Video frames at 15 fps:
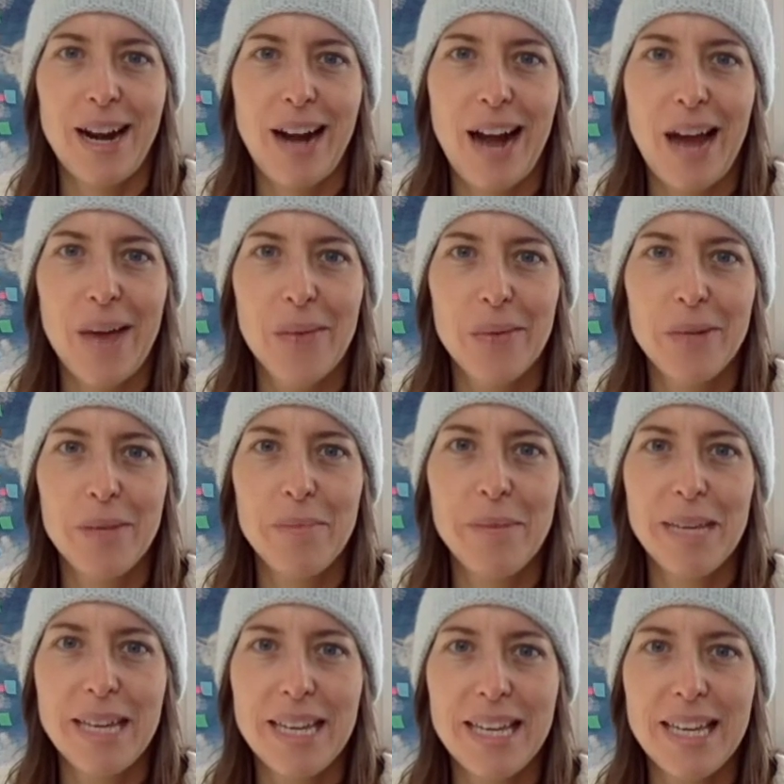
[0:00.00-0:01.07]
I would
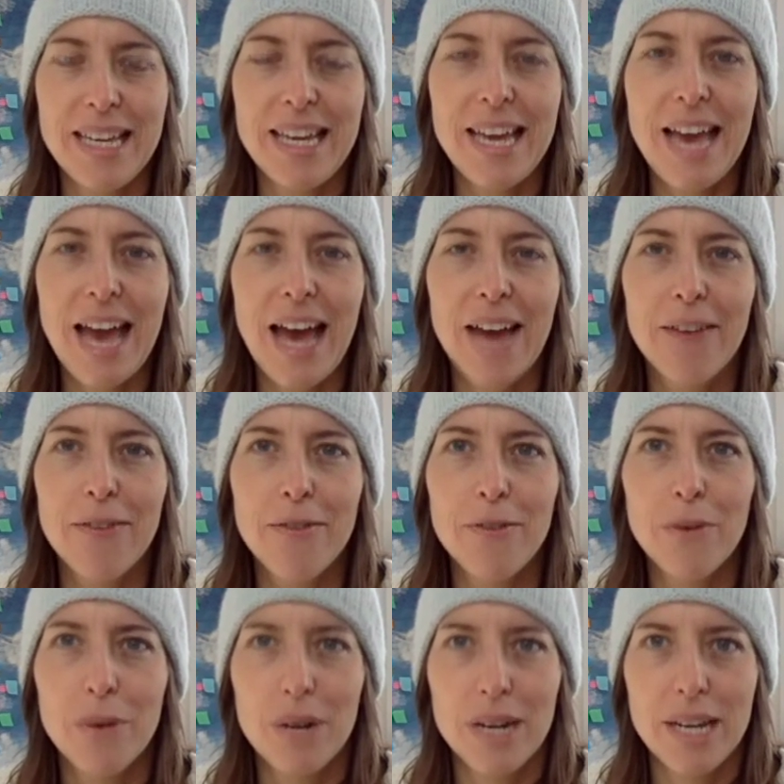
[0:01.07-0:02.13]
be at
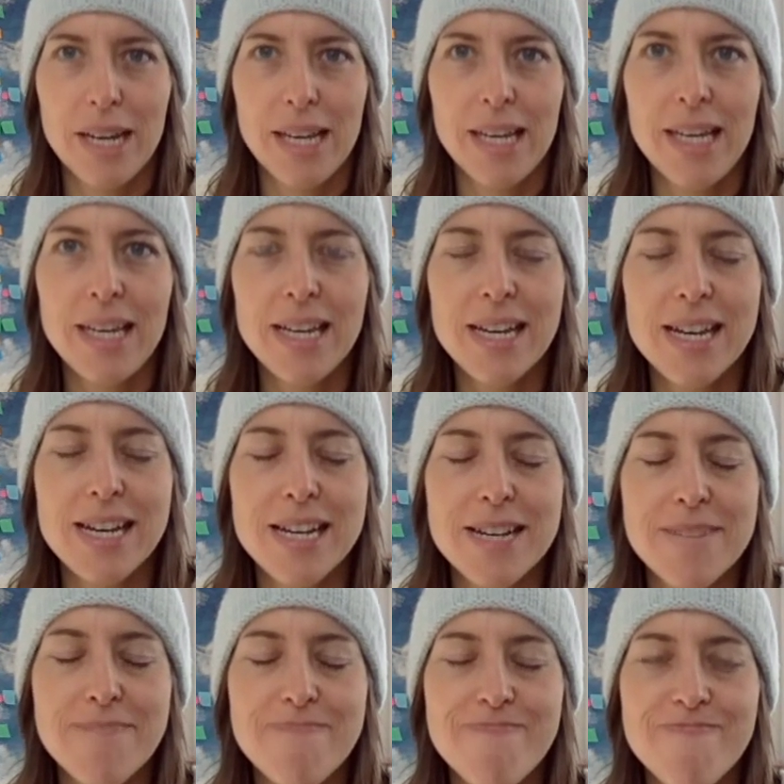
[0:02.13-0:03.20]
40.
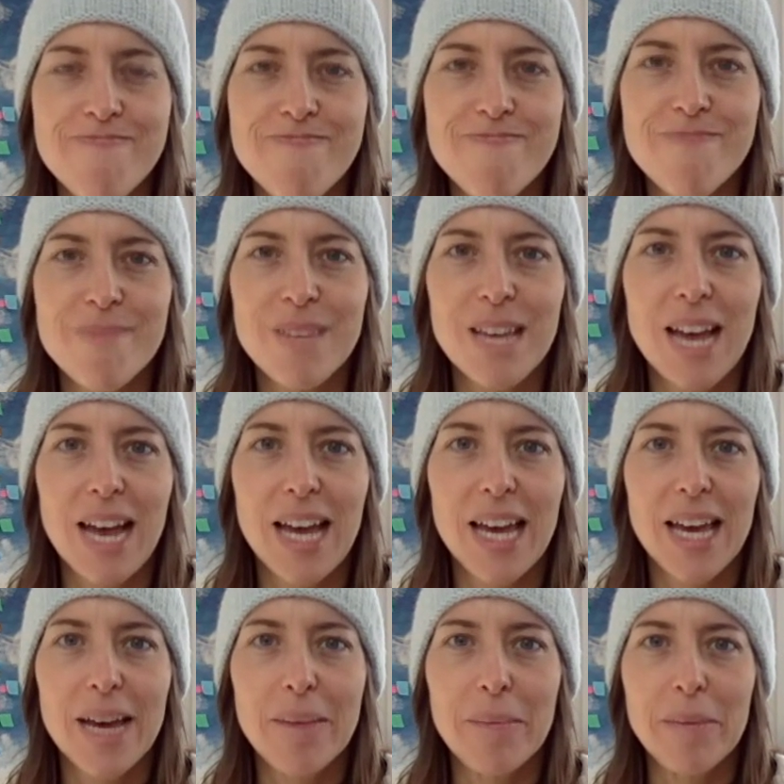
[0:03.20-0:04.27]
I
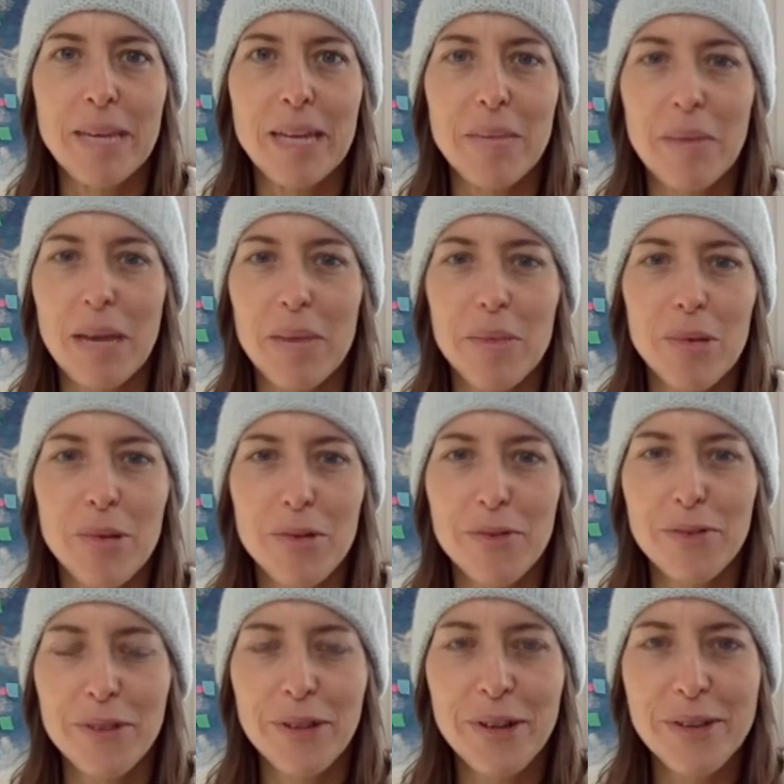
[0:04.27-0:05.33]
am in my
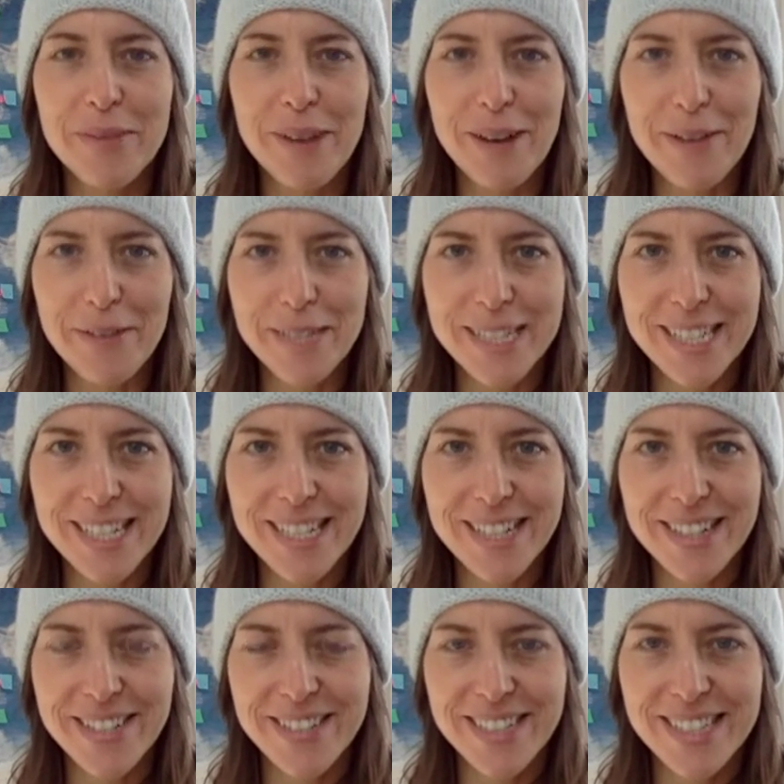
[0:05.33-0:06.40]
beautiful home office here.
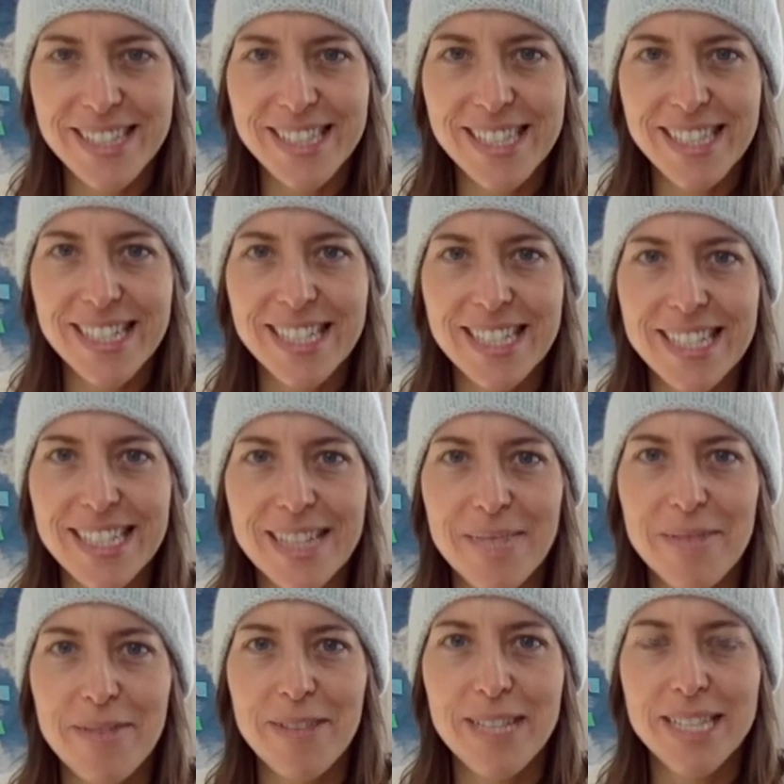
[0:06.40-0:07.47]
You can see some
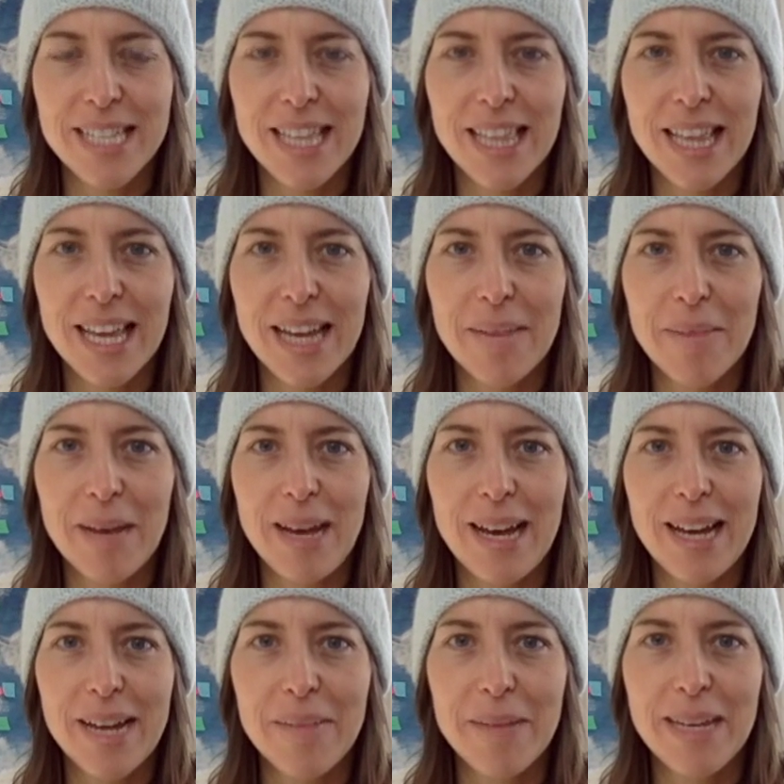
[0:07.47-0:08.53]
of the sunlight
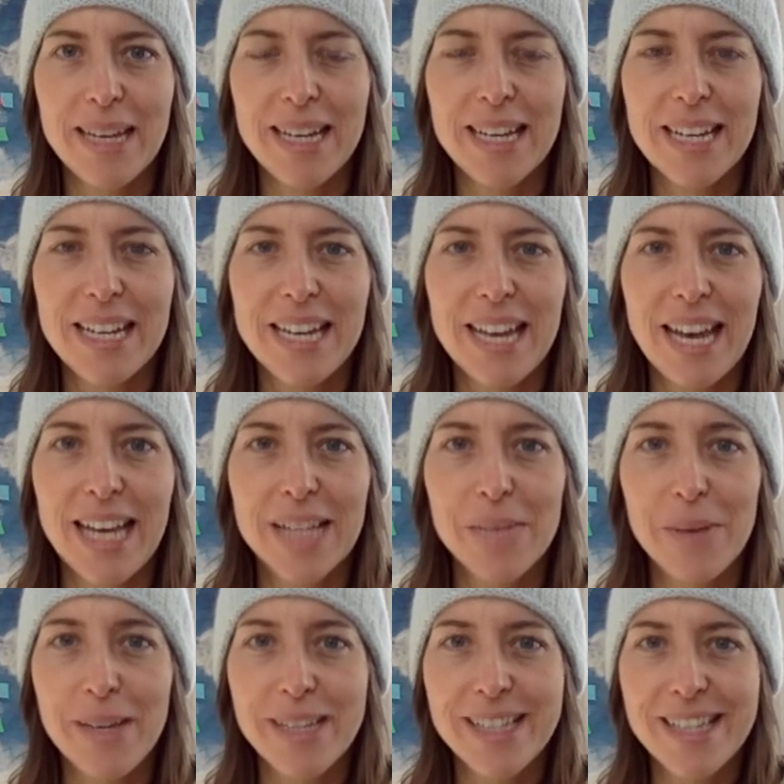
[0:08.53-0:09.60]
behind me, as
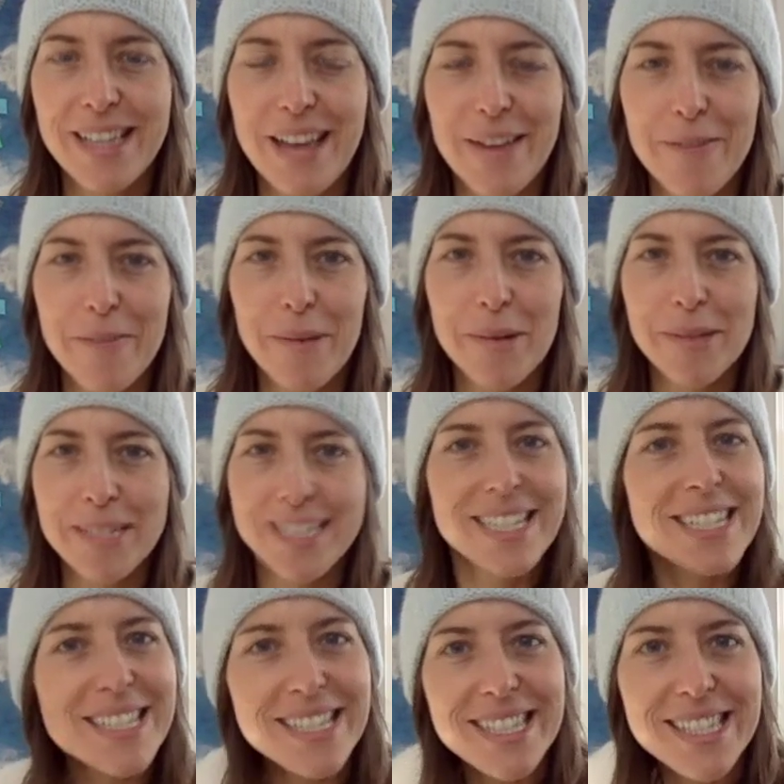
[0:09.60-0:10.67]
well as a lot of
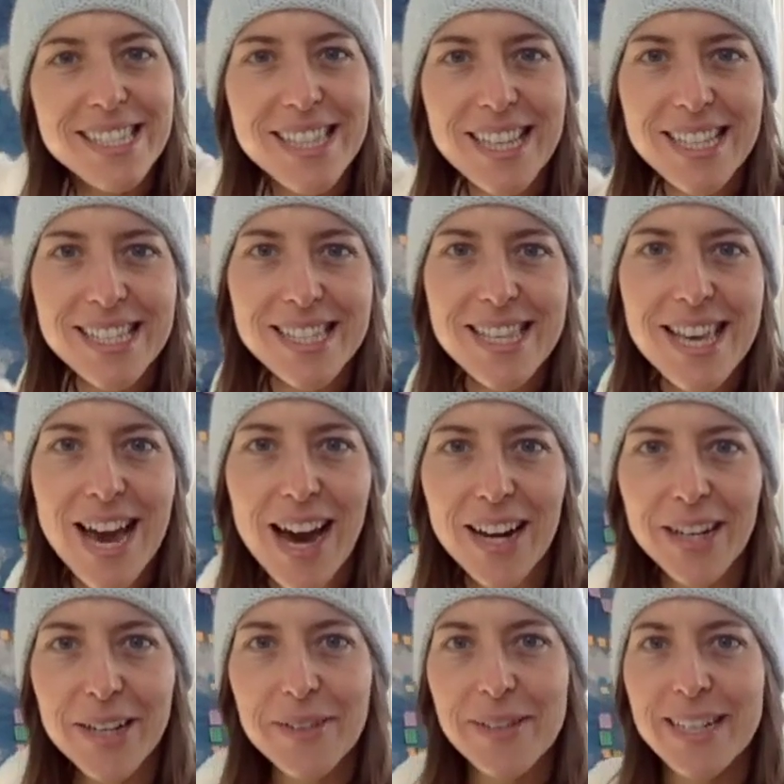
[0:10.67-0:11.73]
Post-its. That's the
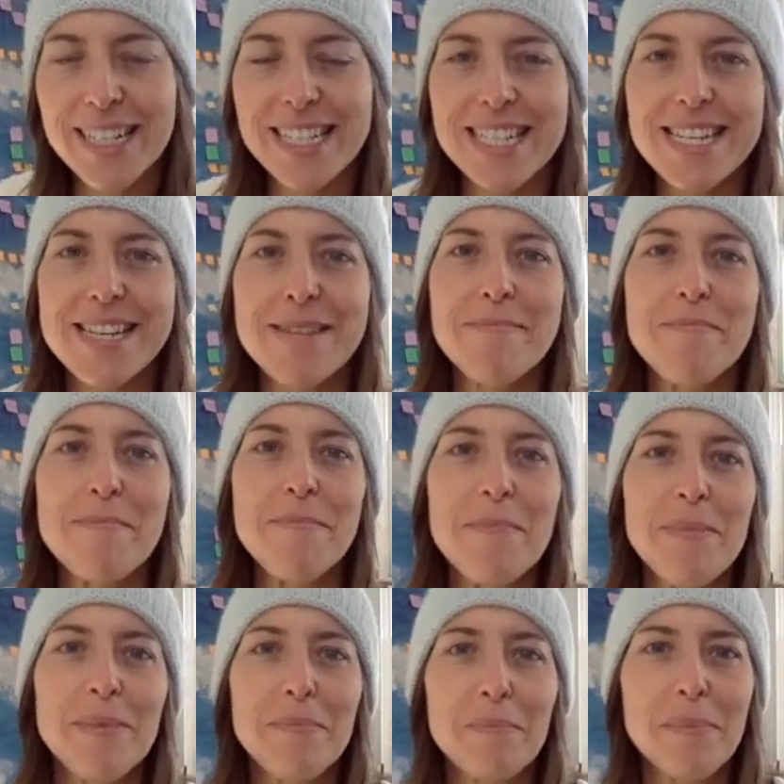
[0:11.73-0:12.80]
ongoing team
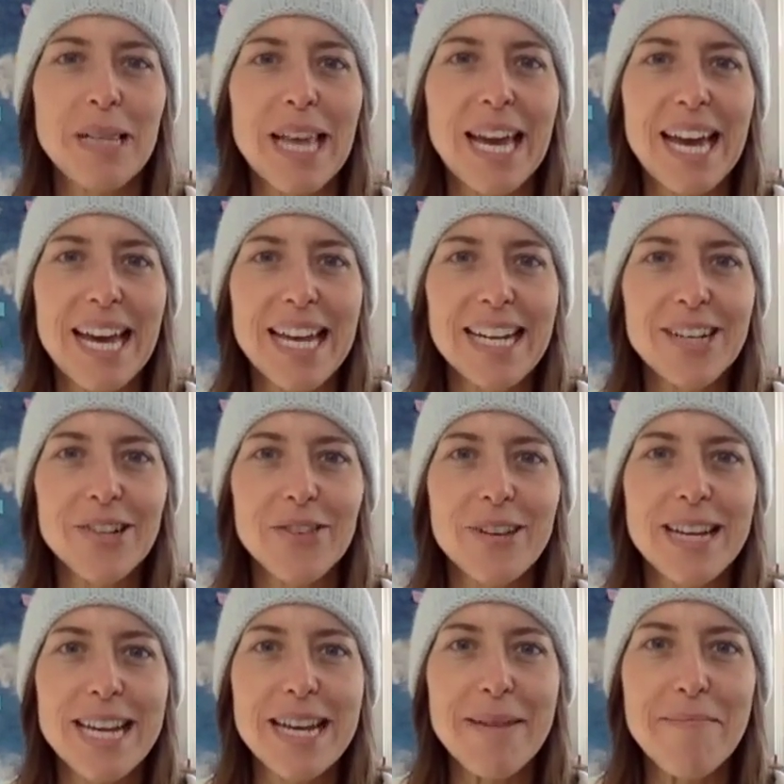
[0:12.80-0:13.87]
plan
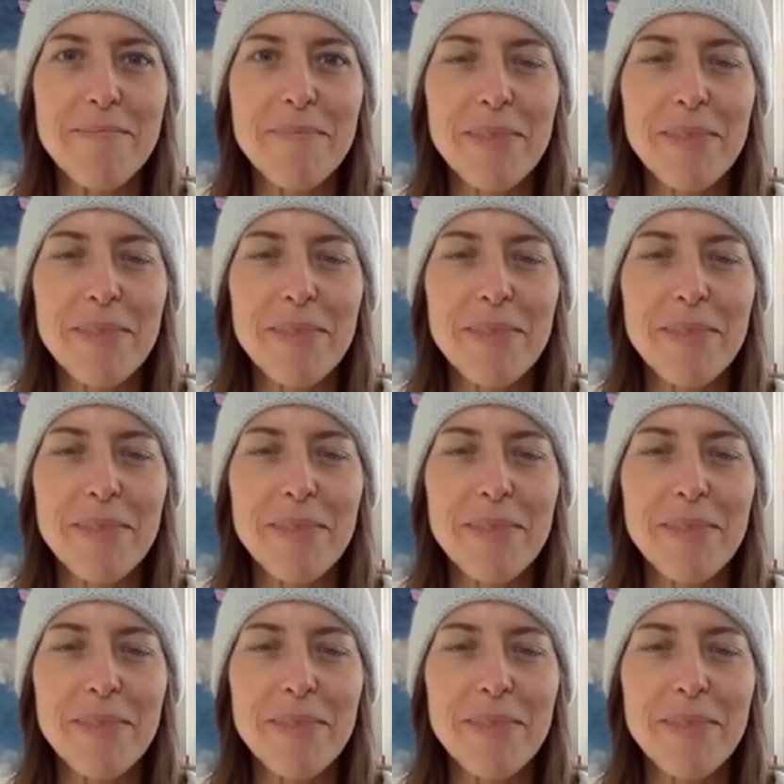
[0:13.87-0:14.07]
dream.